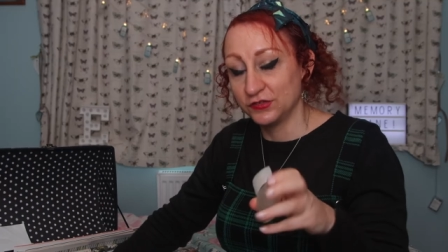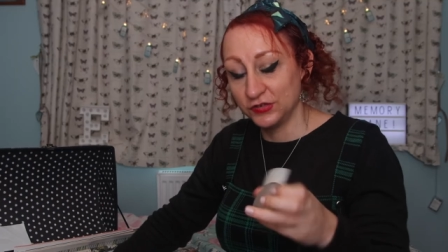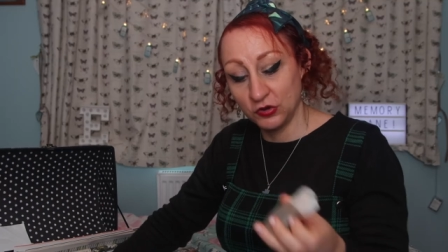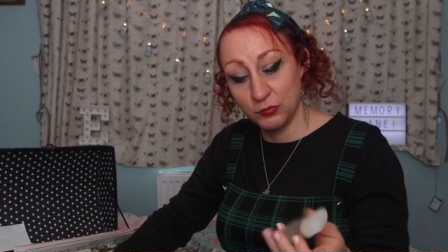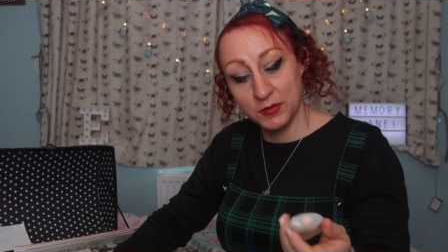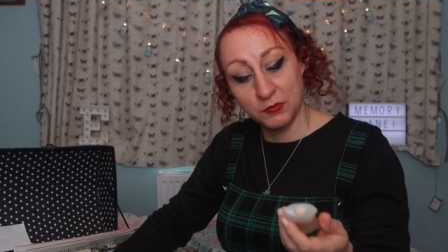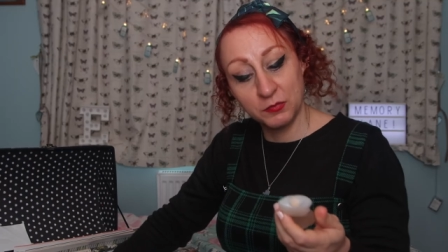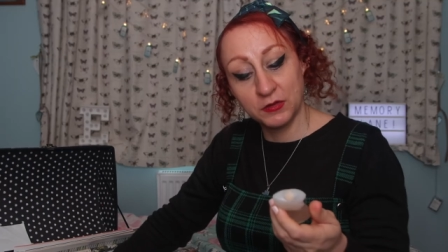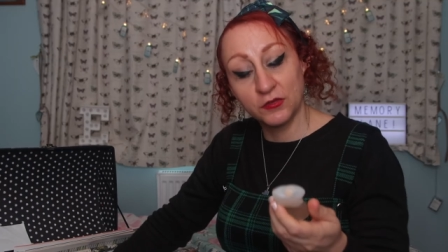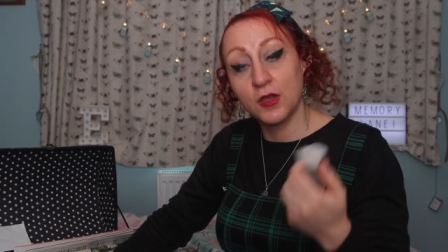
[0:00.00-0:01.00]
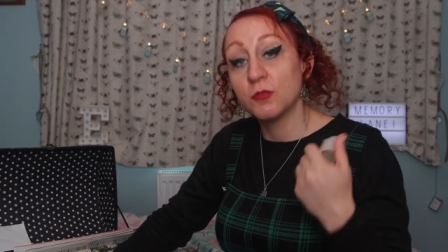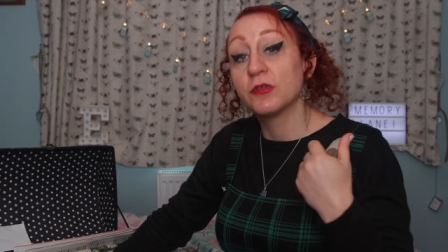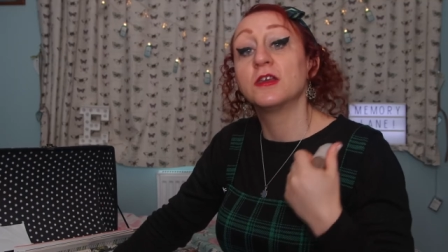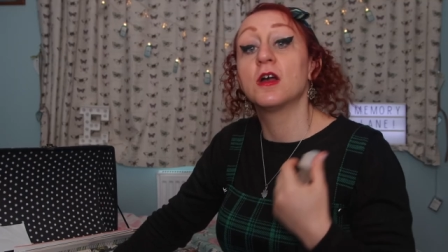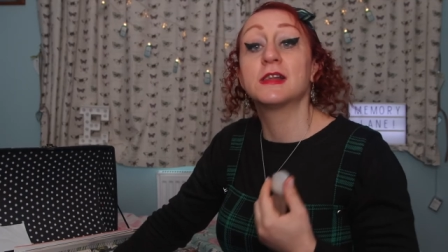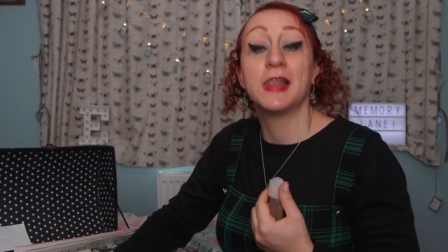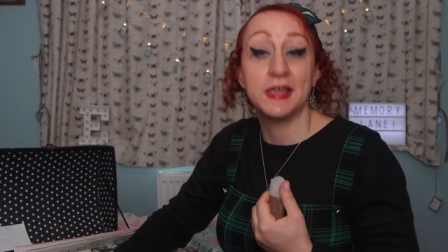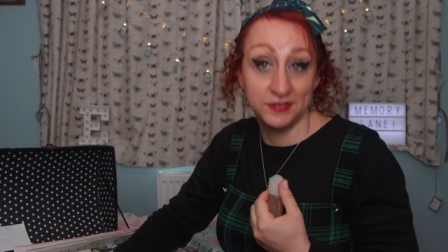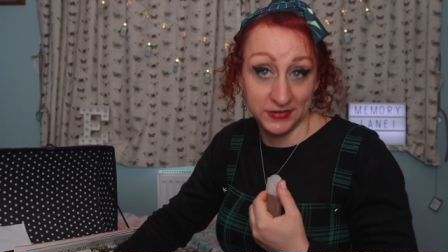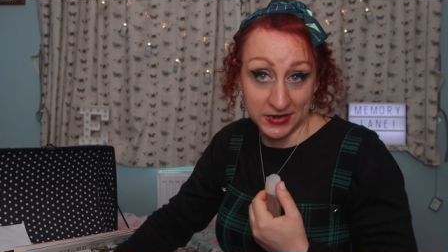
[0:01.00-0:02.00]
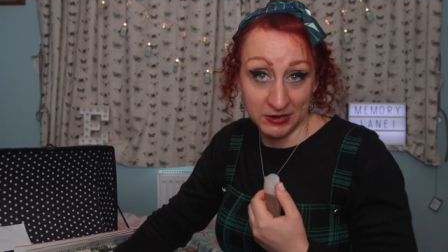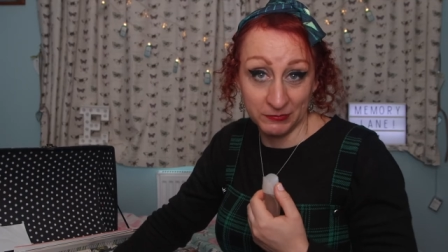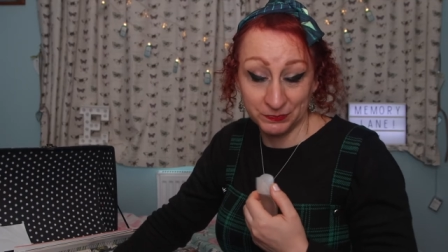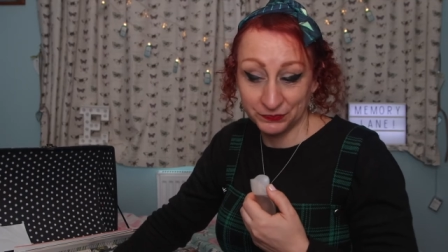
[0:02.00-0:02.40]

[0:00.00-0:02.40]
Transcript: and she told me it was because I was a young lady now.